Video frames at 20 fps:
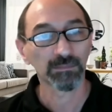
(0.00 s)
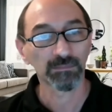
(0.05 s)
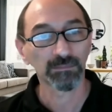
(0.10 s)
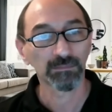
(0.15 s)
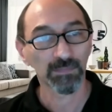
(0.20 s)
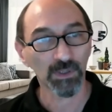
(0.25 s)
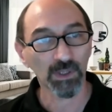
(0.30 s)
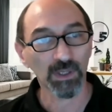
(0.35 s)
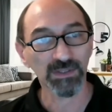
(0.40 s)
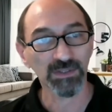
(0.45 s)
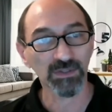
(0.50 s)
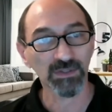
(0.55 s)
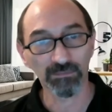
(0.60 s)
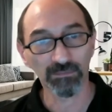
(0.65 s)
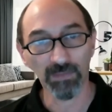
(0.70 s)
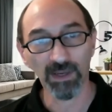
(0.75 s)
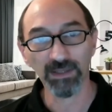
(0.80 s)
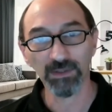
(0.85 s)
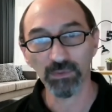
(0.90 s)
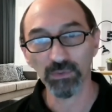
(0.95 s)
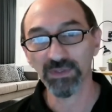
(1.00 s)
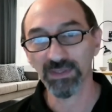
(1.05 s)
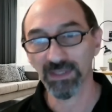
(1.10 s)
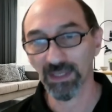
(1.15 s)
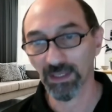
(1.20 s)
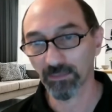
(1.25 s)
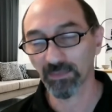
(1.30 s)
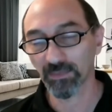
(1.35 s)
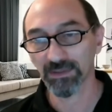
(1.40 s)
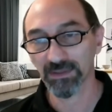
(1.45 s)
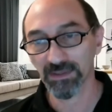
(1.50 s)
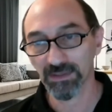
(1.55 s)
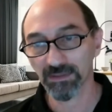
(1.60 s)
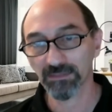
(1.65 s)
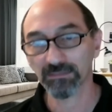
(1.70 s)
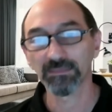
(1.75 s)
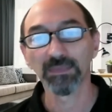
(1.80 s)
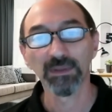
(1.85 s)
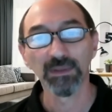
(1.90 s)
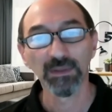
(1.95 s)
Lots of microsegments.
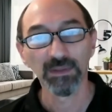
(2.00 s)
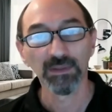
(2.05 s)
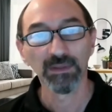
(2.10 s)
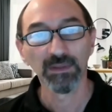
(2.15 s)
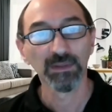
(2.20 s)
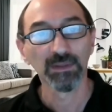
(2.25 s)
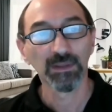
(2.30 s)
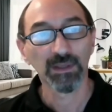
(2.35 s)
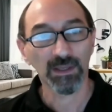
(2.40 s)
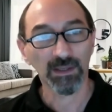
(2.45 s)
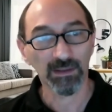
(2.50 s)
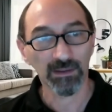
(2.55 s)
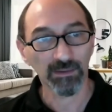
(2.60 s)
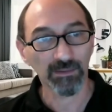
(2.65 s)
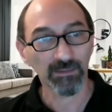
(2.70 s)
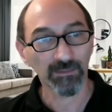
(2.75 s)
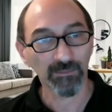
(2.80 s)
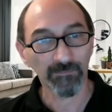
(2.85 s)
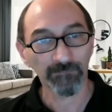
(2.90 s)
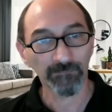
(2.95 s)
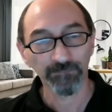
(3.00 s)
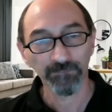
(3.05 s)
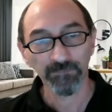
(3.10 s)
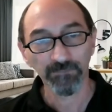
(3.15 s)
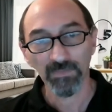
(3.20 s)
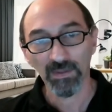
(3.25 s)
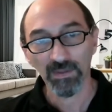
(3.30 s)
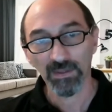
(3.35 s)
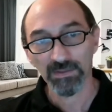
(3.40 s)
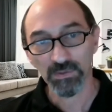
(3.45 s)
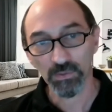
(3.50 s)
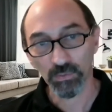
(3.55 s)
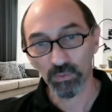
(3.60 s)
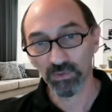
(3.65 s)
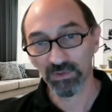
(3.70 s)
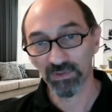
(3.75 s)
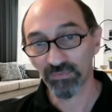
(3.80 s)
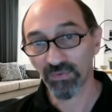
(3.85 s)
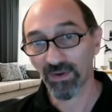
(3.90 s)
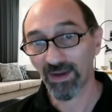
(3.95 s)
So you
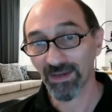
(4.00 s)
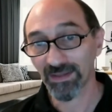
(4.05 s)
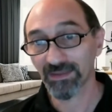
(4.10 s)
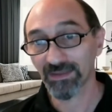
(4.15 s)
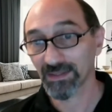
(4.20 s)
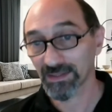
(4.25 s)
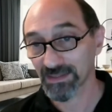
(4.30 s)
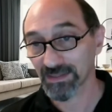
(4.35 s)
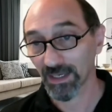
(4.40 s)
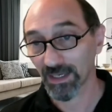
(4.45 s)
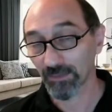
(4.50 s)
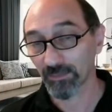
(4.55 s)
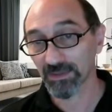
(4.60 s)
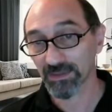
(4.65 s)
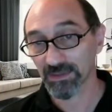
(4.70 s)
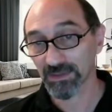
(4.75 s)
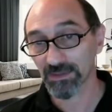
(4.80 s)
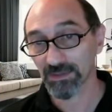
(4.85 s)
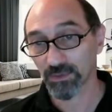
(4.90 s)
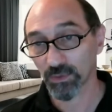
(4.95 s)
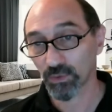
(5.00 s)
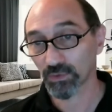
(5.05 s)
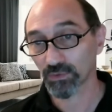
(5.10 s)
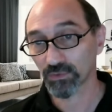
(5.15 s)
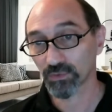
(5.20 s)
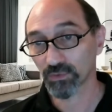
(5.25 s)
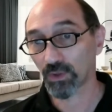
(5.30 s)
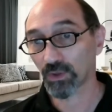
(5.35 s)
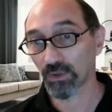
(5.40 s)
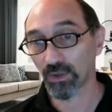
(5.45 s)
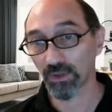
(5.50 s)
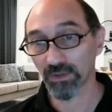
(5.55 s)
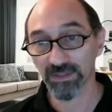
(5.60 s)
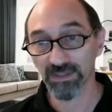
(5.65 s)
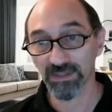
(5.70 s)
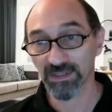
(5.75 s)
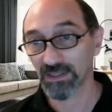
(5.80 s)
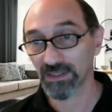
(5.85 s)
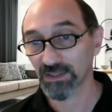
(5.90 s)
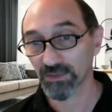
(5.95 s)
define these segments to control all
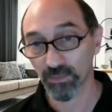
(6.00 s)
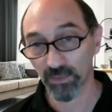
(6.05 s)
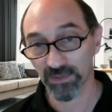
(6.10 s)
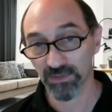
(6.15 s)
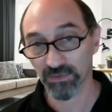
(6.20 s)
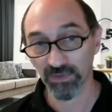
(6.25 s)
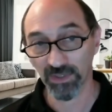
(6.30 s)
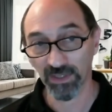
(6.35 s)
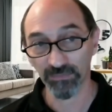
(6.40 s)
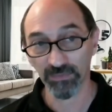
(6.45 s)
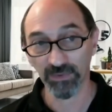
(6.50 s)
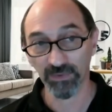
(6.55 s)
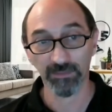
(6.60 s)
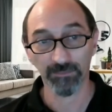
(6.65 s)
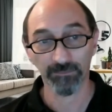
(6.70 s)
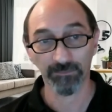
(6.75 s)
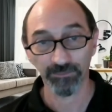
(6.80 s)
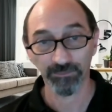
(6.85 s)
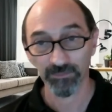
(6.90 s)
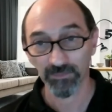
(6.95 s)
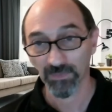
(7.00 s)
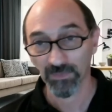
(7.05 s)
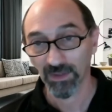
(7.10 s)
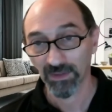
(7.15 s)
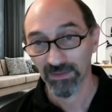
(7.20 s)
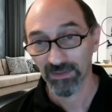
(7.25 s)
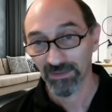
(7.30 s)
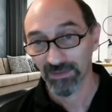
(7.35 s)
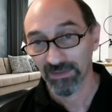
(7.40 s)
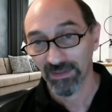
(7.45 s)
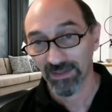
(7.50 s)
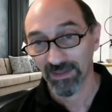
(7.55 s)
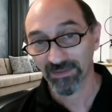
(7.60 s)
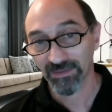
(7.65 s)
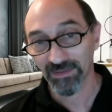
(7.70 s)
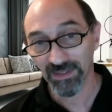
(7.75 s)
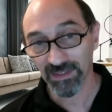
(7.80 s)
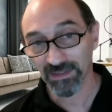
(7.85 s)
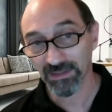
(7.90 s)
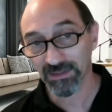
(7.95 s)
this east-west traffic. And
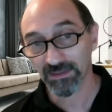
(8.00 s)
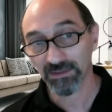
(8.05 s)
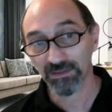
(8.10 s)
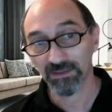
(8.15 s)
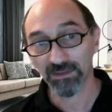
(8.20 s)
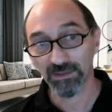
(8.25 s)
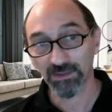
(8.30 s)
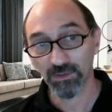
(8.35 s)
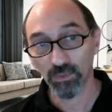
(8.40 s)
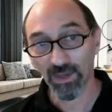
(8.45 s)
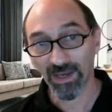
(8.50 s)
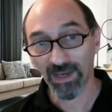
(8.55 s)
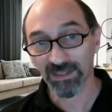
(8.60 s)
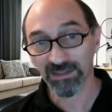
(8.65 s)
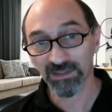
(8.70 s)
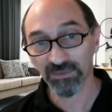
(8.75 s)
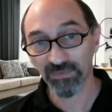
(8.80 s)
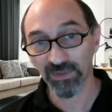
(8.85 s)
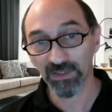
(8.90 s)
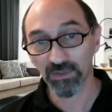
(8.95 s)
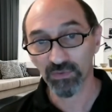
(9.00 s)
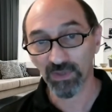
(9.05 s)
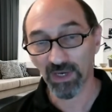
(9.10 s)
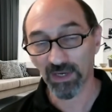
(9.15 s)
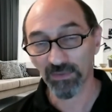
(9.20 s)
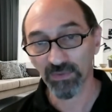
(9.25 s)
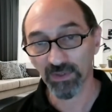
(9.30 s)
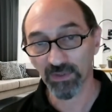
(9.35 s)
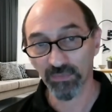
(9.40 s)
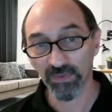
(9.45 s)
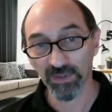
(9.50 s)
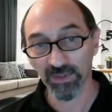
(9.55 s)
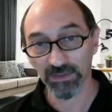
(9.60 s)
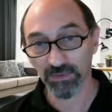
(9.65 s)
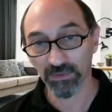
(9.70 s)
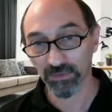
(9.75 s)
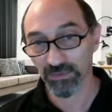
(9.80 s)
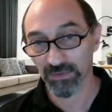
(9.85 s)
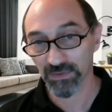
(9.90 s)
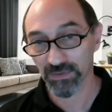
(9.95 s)
then you activate traffic
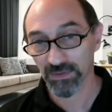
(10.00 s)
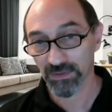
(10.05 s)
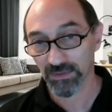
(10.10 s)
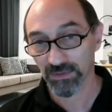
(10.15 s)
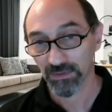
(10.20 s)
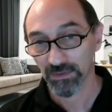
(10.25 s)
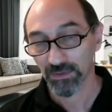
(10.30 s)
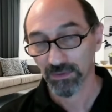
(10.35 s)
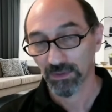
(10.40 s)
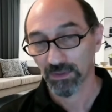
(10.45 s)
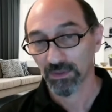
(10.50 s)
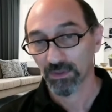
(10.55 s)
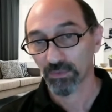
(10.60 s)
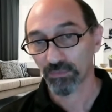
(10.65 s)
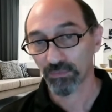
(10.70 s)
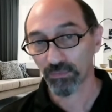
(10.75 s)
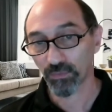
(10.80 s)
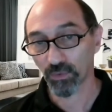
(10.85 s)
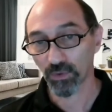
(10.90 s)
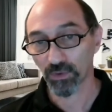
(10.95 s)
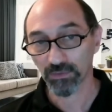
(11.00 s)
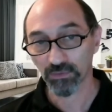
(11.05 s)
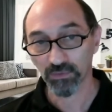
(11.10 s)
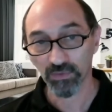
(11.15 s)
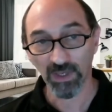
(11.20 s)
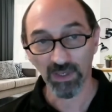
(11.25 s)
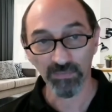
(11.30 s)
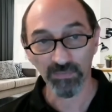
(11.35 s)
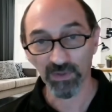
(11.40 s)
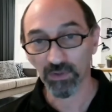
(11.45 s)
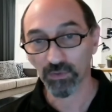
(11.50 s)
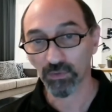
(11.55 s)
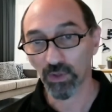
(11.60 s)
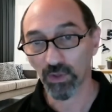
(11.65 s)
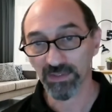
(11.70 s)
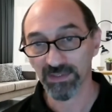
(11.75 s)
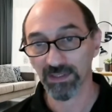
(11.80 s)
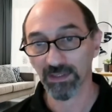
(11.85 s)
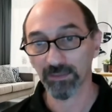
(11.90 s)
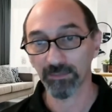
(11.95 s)
filters for traffic
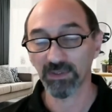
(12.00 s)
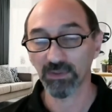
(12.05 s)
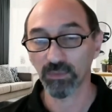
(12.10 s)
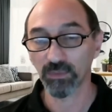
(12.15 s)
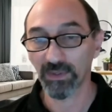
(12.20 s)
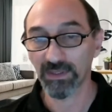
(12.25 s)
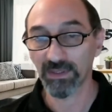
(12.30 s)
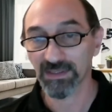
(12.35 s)
crossing between